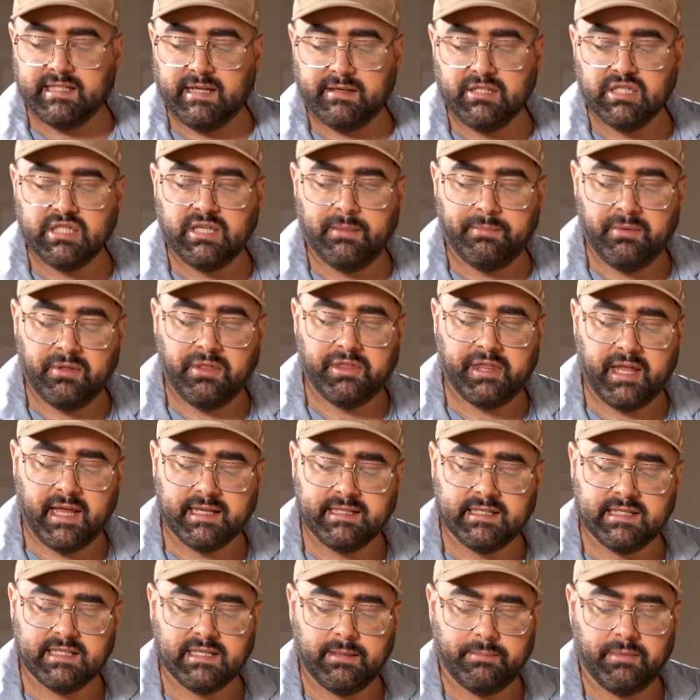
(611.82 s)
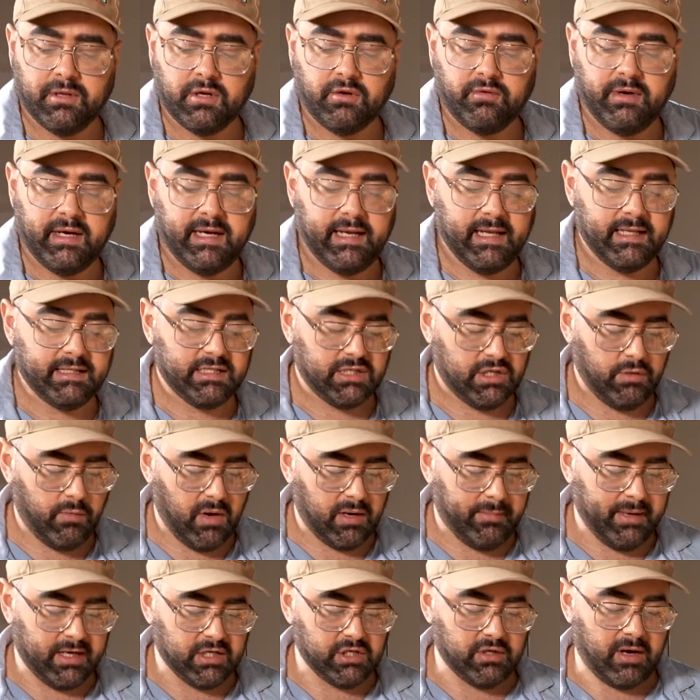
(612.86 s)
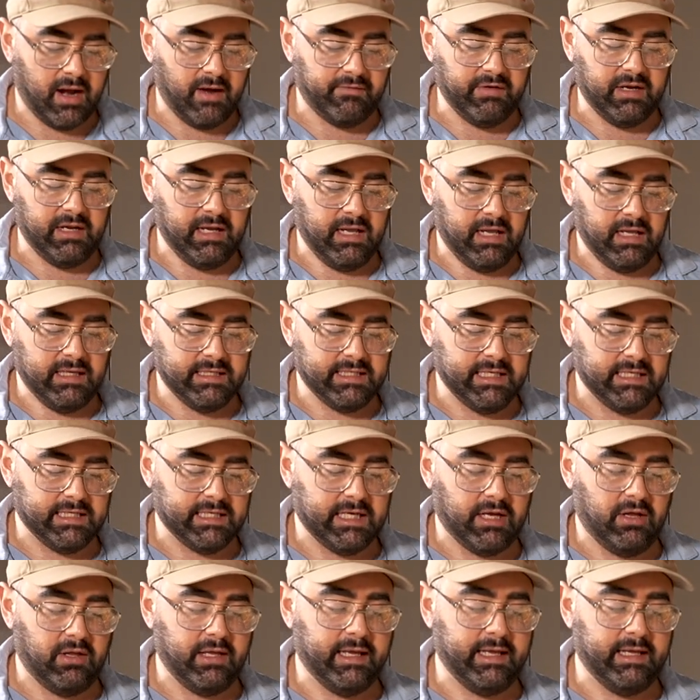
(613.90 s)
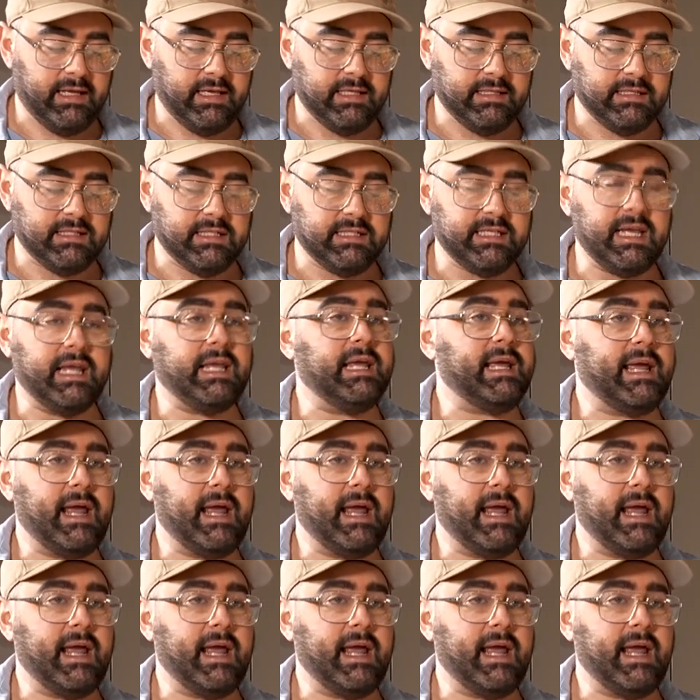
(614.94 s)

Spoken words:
such simple things and simple ingredients. You wanna make sure every detail is taken